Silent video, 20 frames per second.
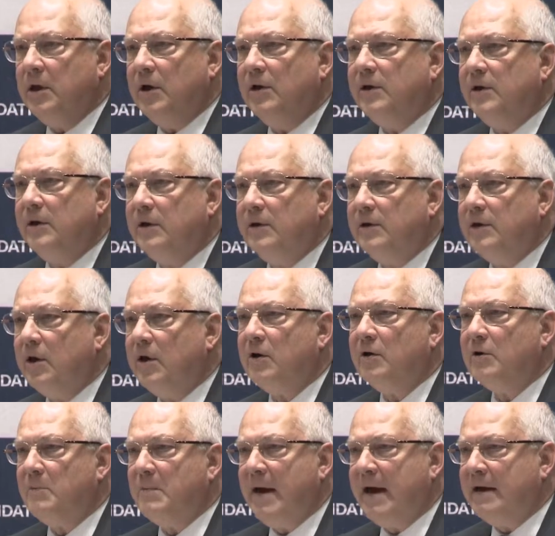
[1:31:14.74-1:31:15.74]
a
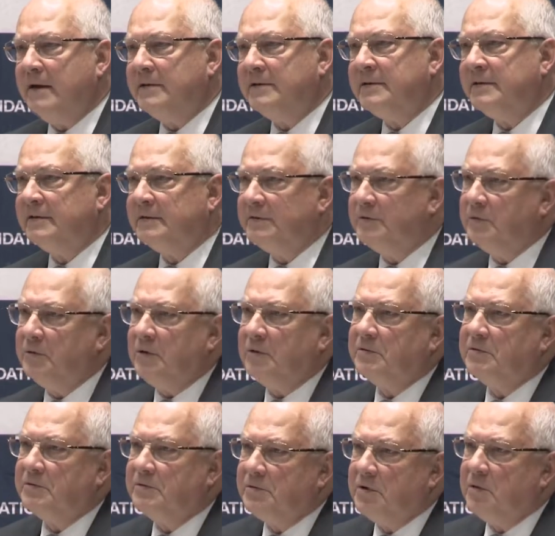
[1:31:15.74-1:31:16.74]
young man, you
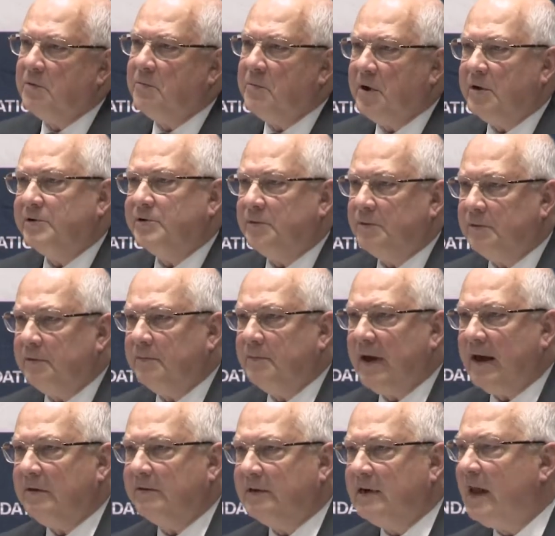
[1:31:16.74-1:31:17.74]
don't know much
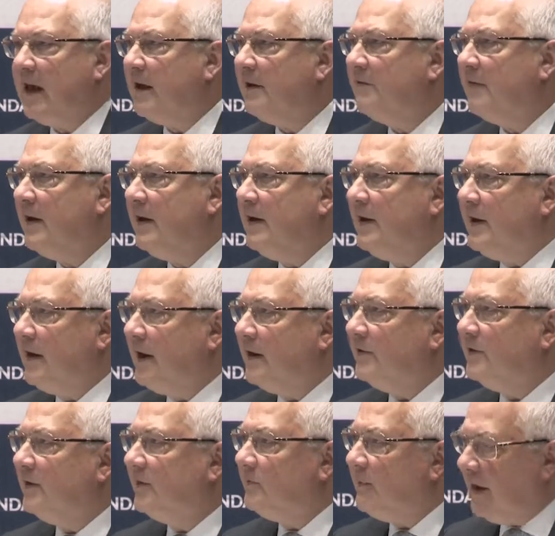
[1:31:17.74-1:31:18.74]
about life,
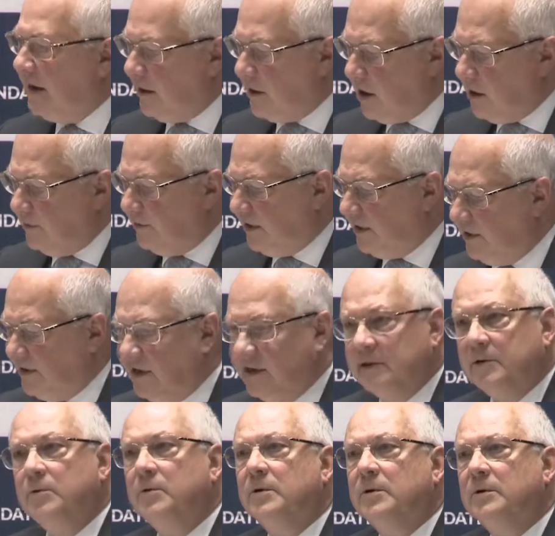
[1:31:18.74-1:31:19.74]
and this man comes and
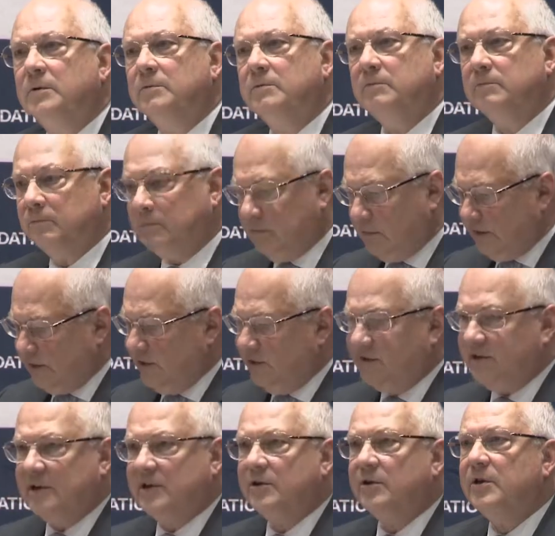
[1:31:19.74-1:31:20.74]
says, look what
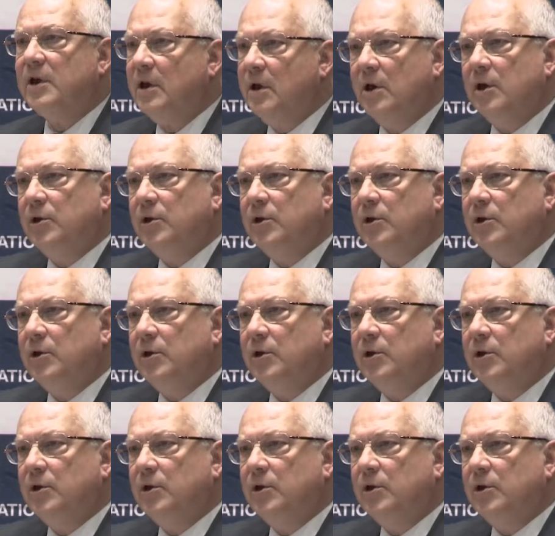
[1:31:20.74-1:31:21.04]
is written.